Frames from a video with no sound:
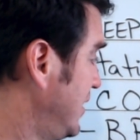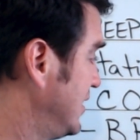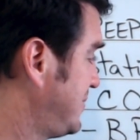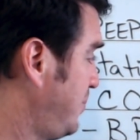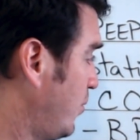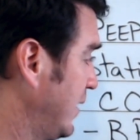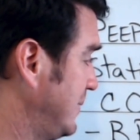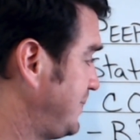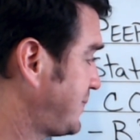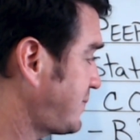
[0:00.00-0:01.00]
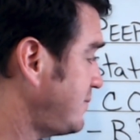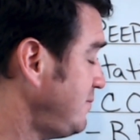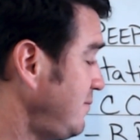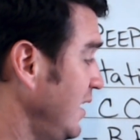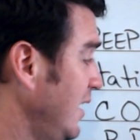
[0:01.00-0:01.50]
to this point.
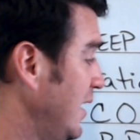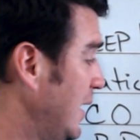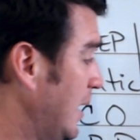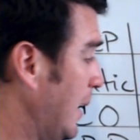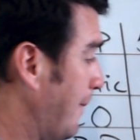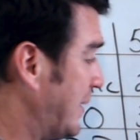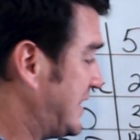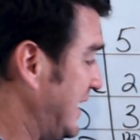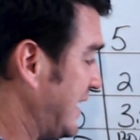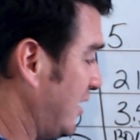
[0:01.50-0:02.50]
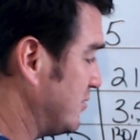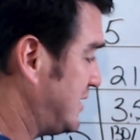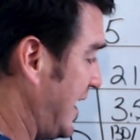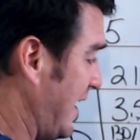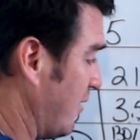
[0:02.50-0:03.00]
But then it
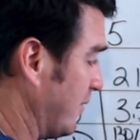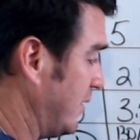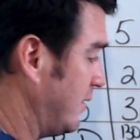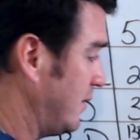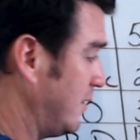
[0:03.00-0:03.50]
goes down.